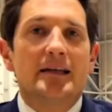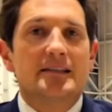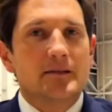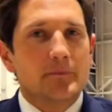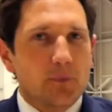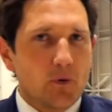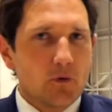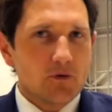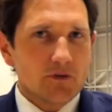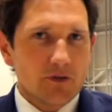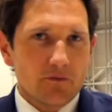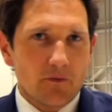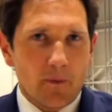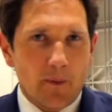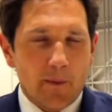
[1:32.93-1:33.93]
It's important
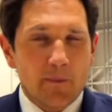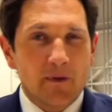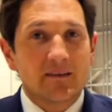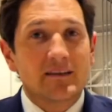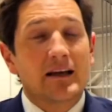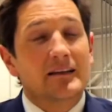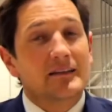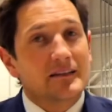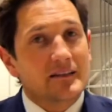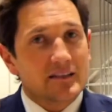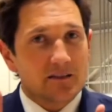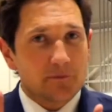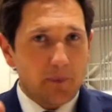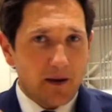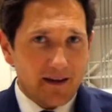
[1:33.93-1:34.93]
to remember that
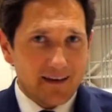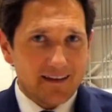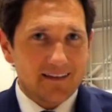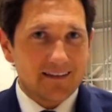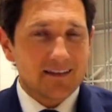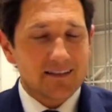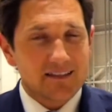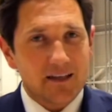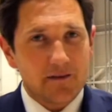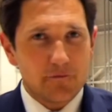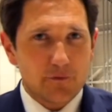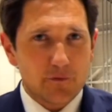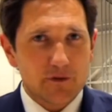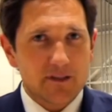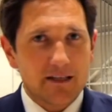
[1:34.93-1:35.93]
despite the
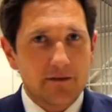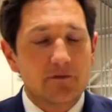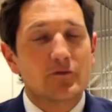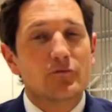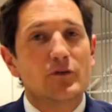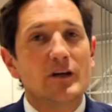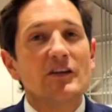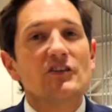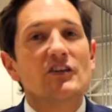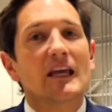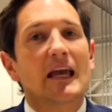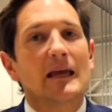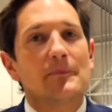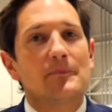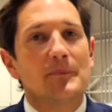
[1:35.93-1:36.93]
747 reaching
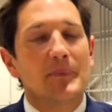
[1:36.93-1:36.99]
a